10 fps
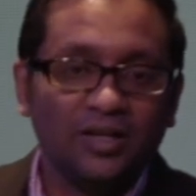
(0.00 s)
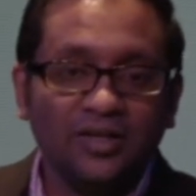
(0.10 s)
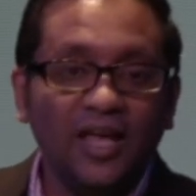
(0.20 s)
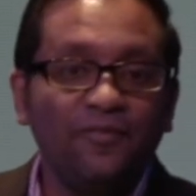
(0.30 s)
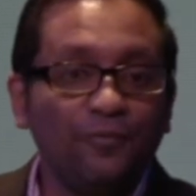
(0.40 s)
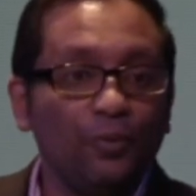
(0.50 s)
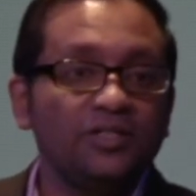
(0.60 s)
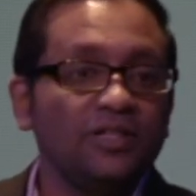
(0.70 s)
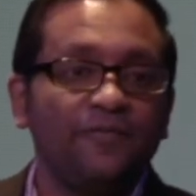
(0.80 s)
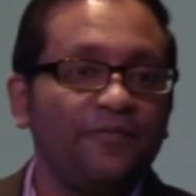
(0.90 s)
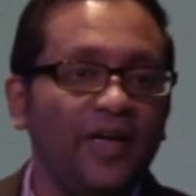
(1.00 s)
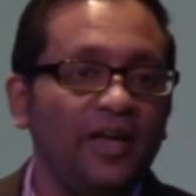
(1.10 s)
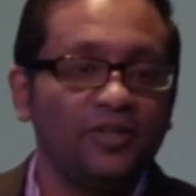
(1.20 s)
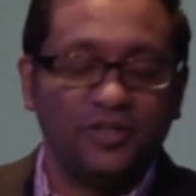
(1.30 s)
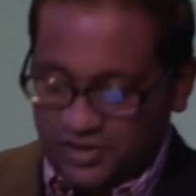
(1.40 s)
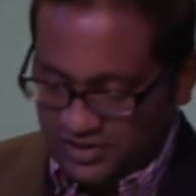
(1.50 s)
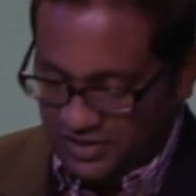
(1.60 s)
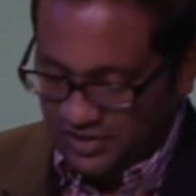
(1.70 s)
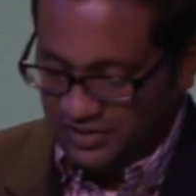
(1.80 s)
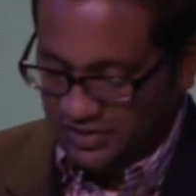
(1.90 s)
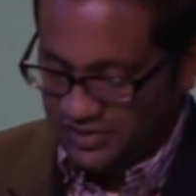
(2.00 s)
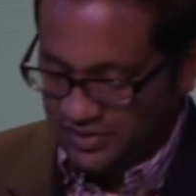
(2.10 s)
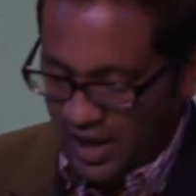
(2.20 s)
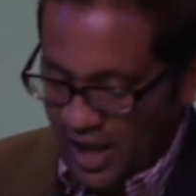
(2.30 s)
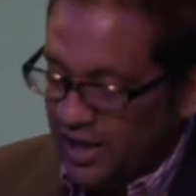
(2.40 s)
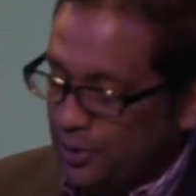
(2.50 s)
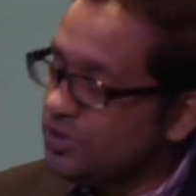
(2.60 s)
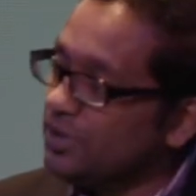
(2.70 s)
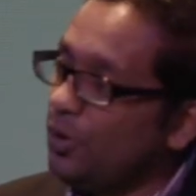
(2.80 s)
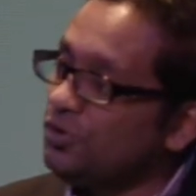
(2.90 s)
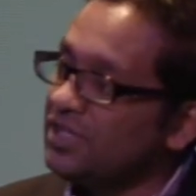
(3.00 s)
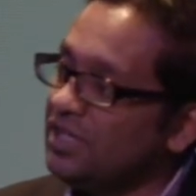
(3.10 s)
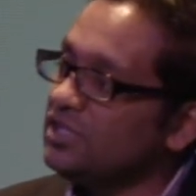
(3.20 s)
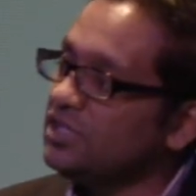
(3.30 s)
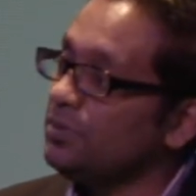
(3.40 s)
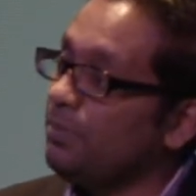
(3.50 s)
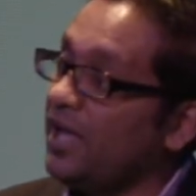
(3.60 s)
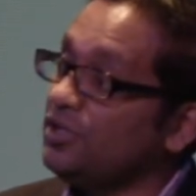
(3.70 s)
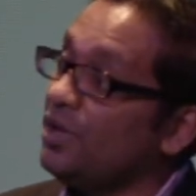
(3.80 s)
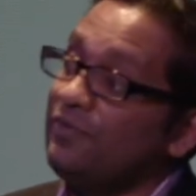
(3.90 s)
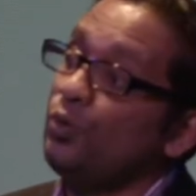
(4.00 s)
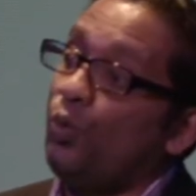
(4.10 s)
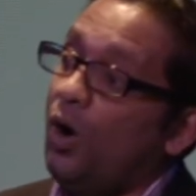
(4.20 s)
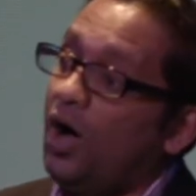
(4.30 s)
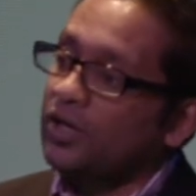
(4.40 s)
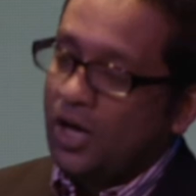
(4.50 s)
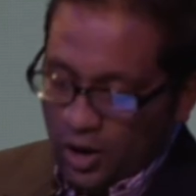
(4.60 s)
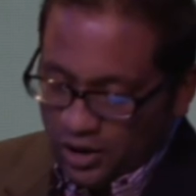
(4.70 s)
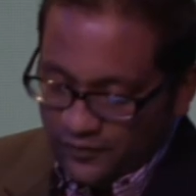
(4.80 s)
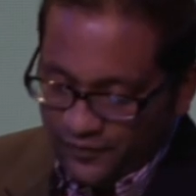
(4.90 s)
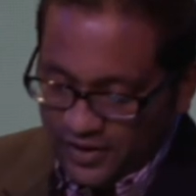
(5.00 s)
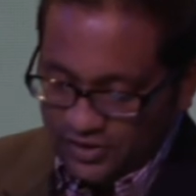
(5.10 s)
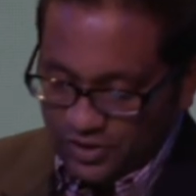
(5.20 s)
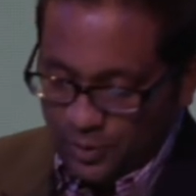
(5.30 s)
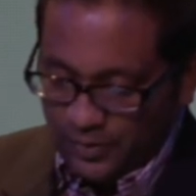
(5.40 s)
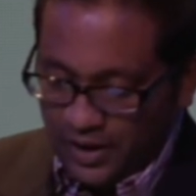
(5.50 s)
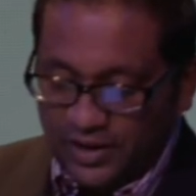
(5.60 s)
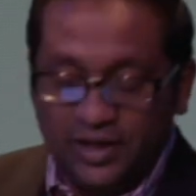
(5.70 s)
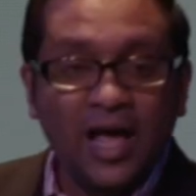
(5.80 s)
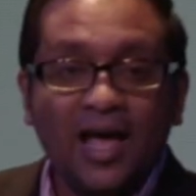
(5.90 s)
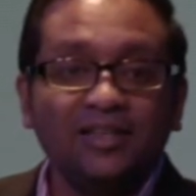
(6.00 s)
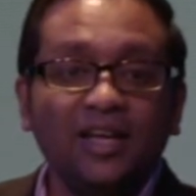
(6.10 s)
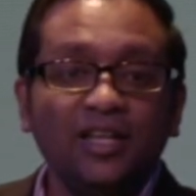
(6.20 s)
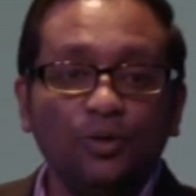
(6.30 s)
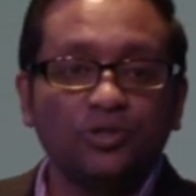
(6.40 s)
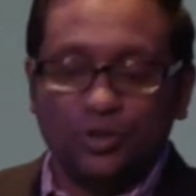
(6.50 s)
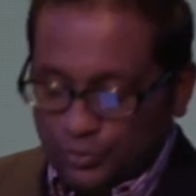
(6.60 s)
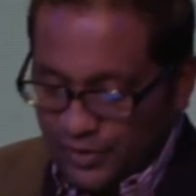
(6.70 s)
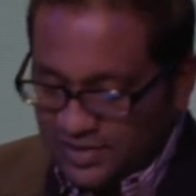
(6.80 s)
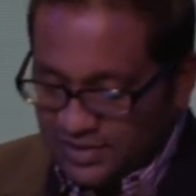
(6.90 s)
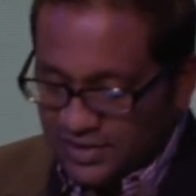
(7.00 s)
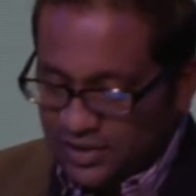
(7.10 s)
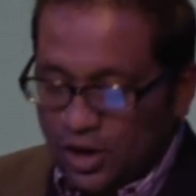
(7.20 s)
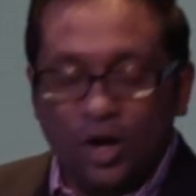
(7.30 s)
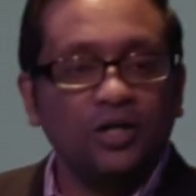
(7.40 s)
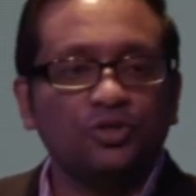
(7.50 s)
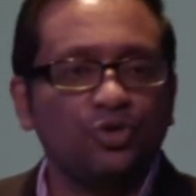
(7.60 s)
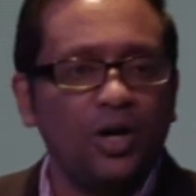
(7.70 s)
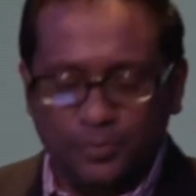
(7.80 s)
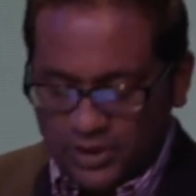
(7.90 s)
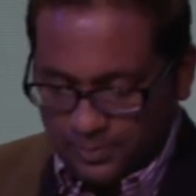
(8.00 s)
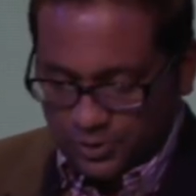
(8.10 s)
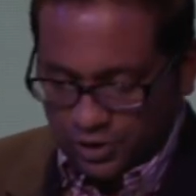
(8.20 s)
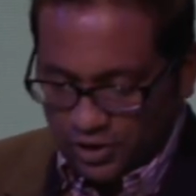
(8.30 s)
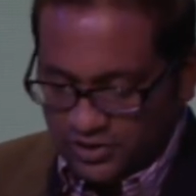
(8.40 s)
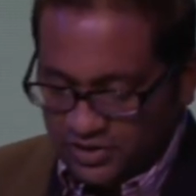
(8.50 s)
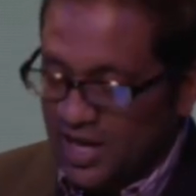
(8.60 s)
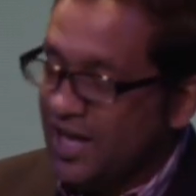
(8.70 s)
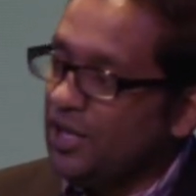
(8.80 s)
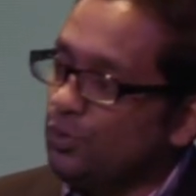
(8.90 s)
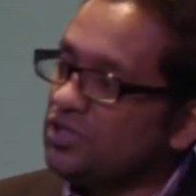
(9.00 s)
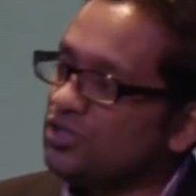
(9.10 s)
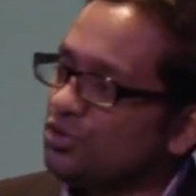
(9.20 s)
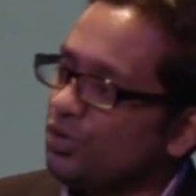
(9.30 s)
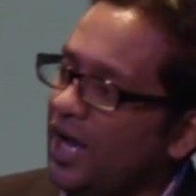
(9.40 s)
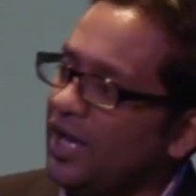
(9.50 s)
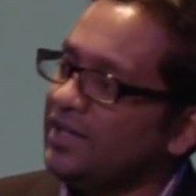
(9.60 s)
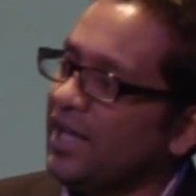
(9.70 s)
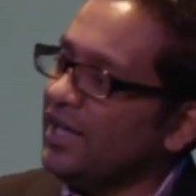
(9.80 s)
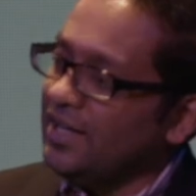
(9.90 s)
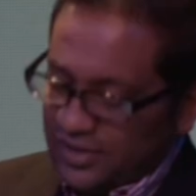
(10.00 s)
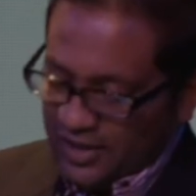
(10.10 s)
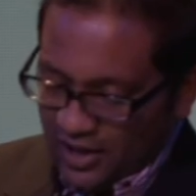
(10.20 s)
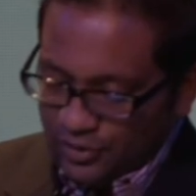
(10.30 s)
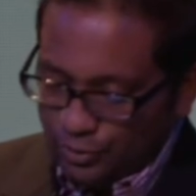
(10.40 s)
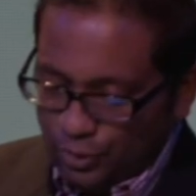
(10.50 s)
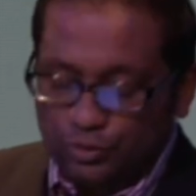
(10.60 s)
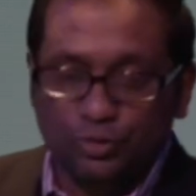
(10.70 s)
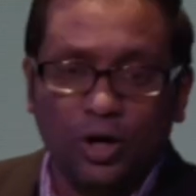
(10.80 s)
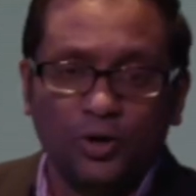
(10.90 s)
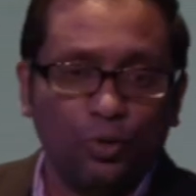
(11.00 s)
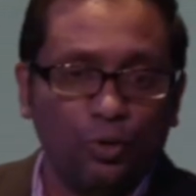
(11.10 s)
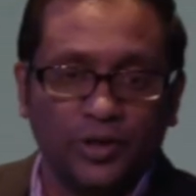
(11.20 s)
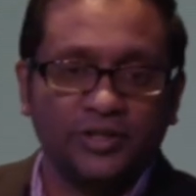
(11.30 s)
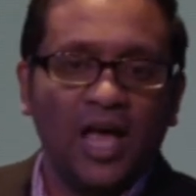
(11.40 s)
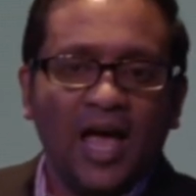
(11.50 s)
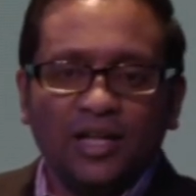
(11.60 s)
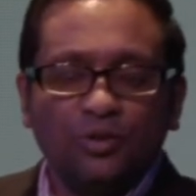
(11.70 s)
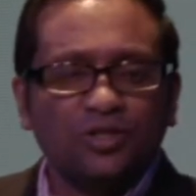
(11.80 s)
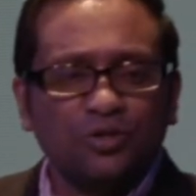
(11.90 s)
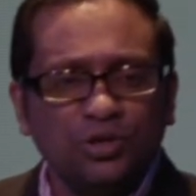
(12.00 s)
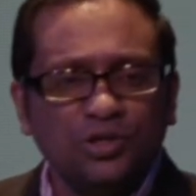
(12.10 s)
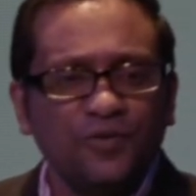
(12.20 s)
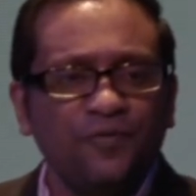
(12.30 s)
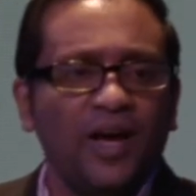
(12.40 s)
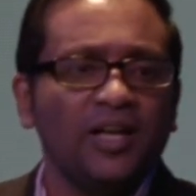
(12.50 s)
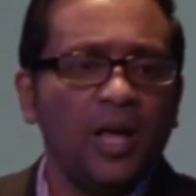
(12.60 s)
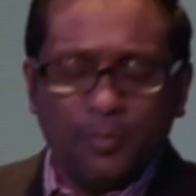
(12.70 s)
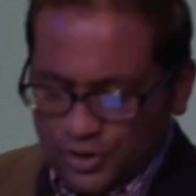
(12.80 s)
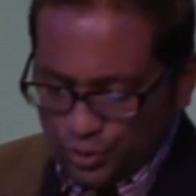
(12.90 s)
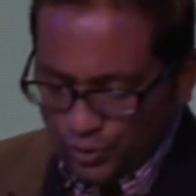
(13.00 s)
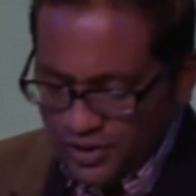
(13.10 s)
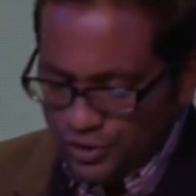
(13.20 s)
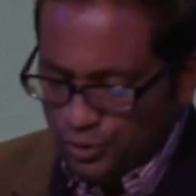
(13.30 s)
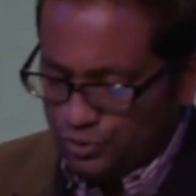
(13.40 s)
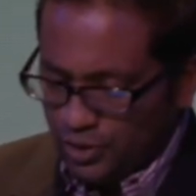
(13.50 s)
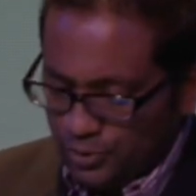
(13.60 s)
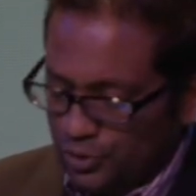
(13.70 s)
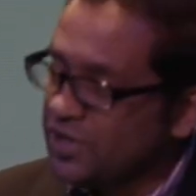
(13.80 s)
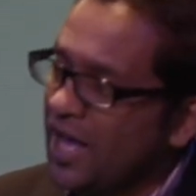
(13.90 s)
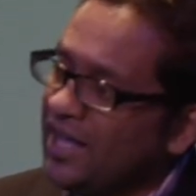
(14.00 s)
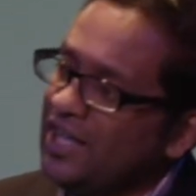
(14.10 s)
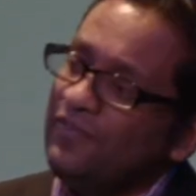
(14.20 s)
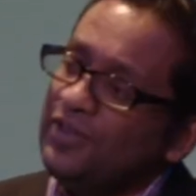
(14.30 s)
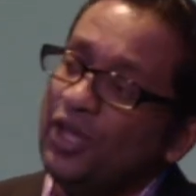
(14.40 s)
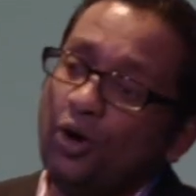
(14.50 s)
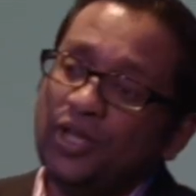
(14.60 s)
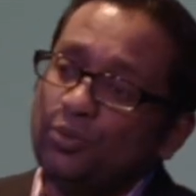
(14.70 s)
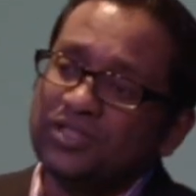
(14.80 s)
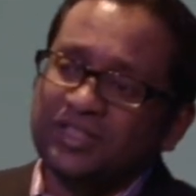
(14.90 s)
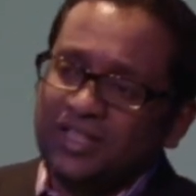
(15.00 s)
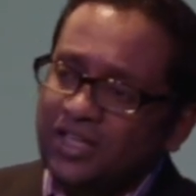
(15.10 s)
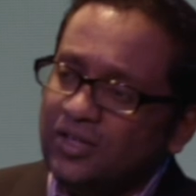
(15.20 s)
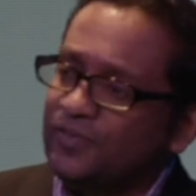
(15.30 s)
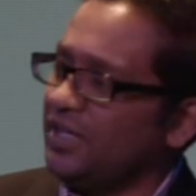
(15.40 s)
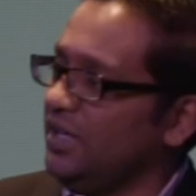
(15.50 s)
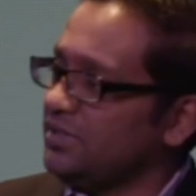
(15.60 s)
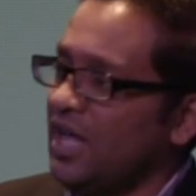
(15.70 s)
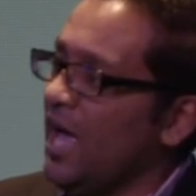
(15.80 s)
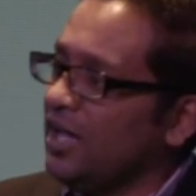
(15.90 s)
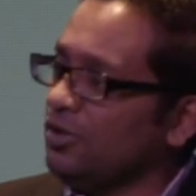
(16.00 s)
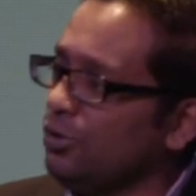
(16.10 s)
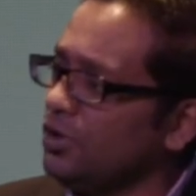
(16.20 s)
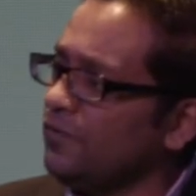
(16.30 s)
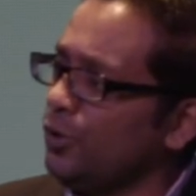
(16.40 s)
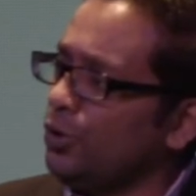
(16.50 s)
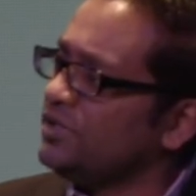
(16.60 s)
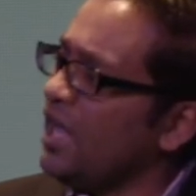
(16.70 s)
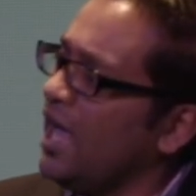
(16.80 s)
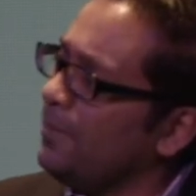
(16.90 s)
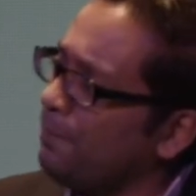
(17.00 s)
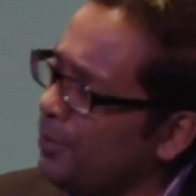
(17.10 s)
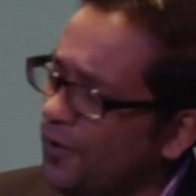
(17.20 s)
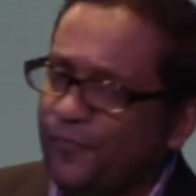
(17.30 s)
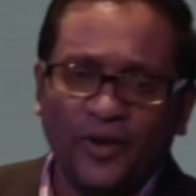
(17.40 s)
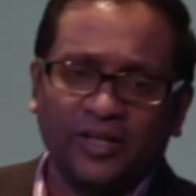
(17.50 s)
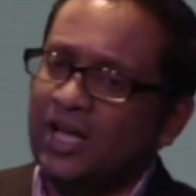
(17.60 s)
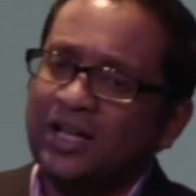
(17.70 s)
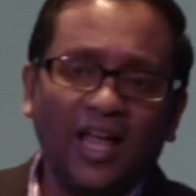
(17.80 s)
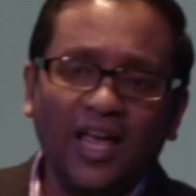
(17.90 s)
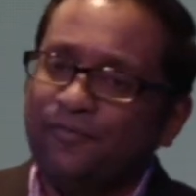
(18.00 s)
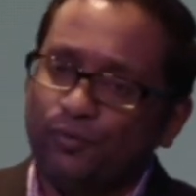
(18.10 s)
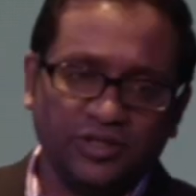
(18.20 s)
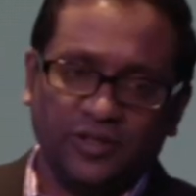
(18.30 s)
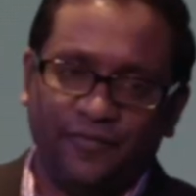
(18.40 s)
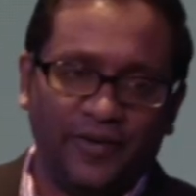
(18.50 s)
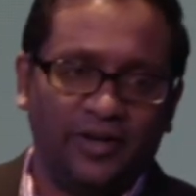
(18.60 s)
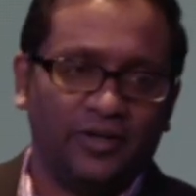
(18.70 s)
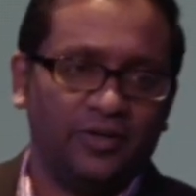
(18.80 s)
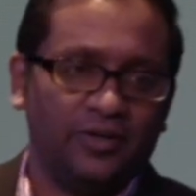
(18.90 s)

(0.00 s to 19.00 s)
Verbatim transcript: Life wasn't fair to Jesus. He was the most innocent man to ever walk on the face of the planet, and yet he was arrested on trumped up charges. He was tried in a kangaroo court, and he was crucified between two criminals, even though he was King of Kings and Lord of Lords and perfect. Life wasn't fair.